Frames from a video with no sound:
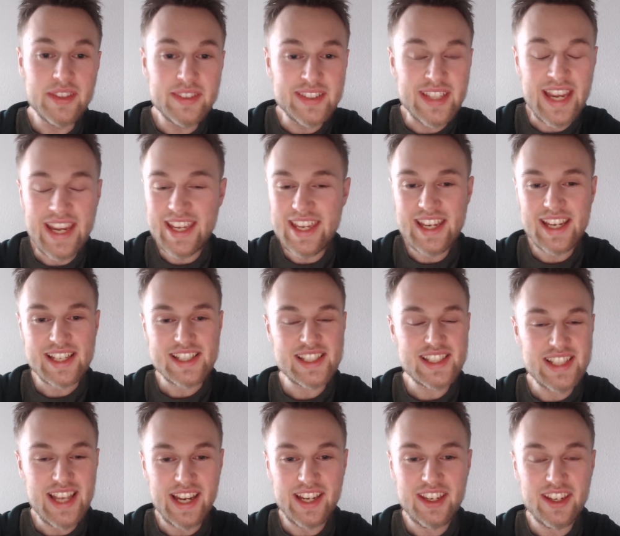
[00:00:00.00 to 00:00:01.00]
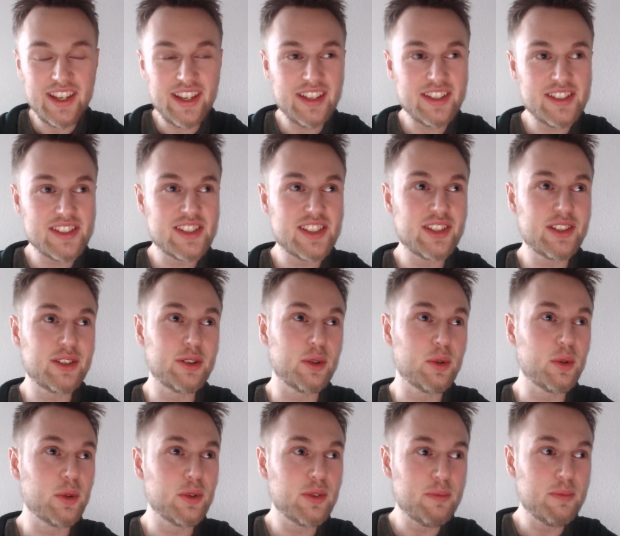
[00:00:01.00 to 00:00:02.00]
taking a second
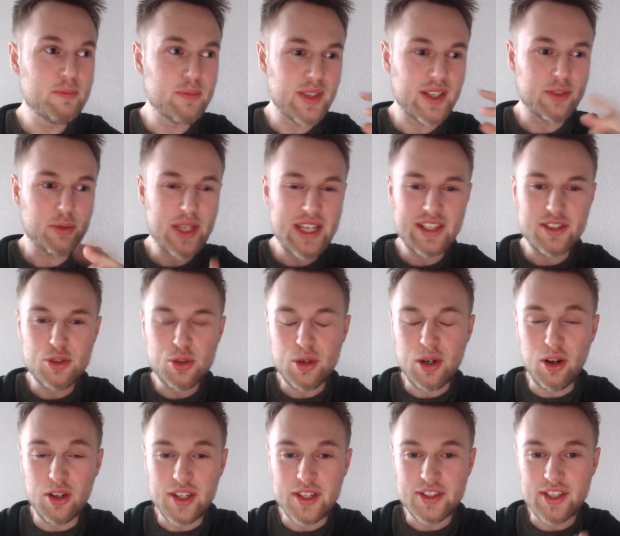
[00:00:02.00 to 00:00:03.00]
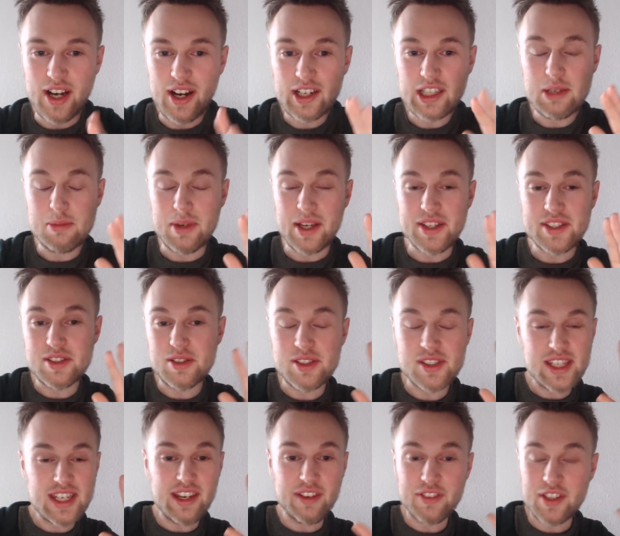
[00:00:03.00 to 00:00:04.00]
to read through all the documents to
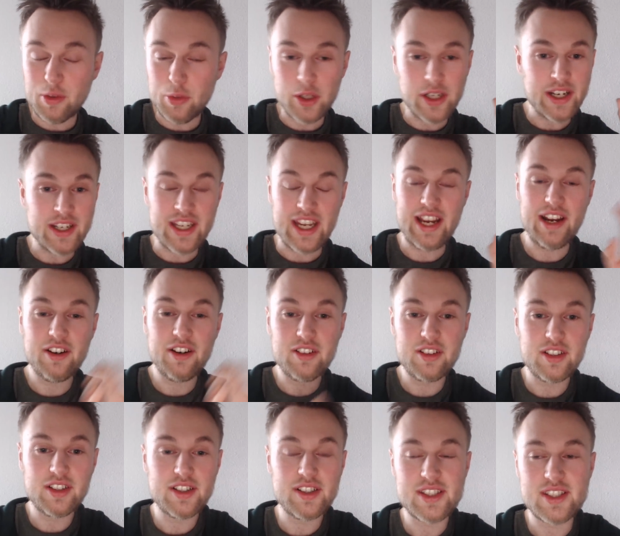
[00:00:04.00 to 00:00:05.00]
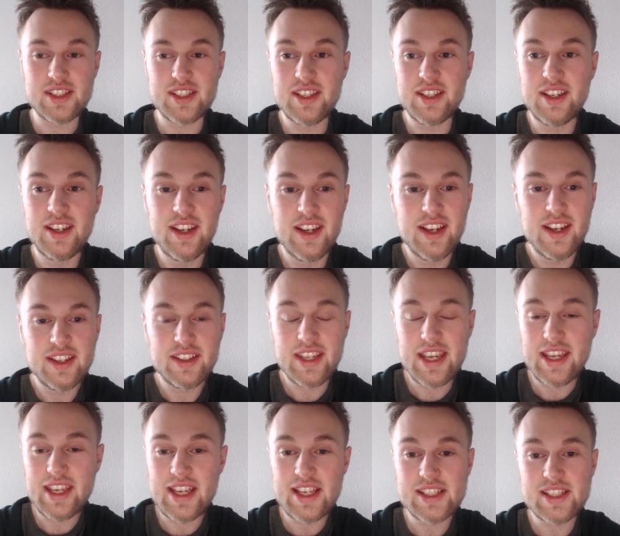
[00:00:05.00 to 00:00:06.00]
see if there were any errors,
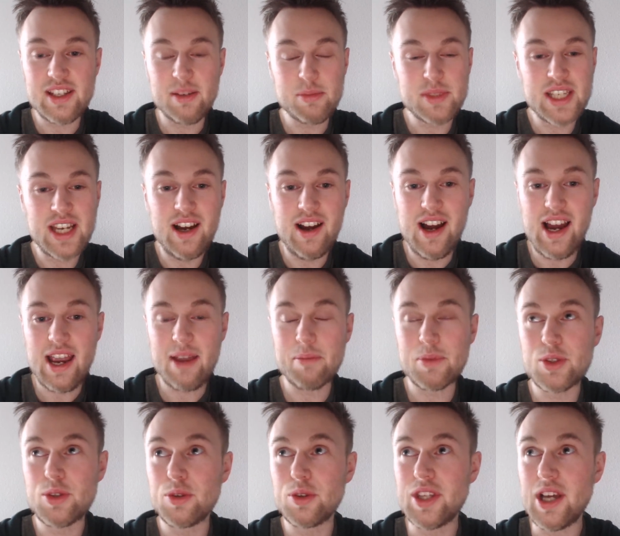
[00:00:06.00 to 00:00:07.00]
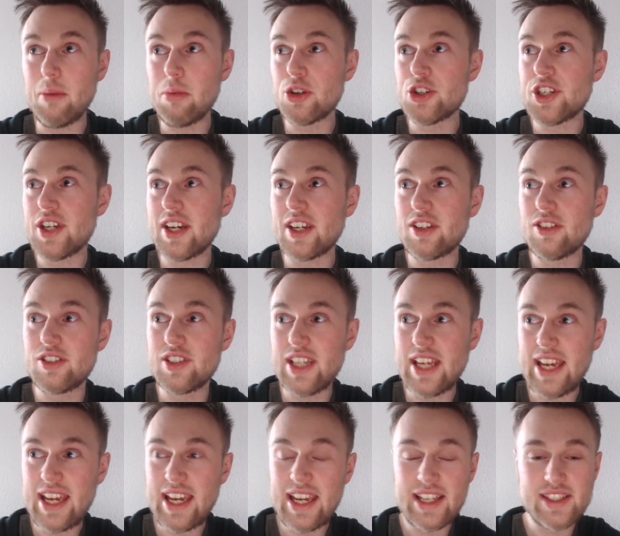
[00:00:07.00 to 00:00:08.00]
taking some time to double check your
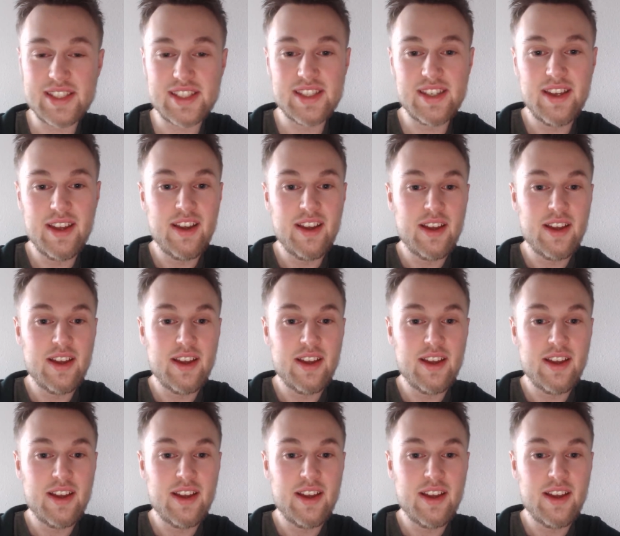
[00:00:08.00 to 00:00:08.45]
dates,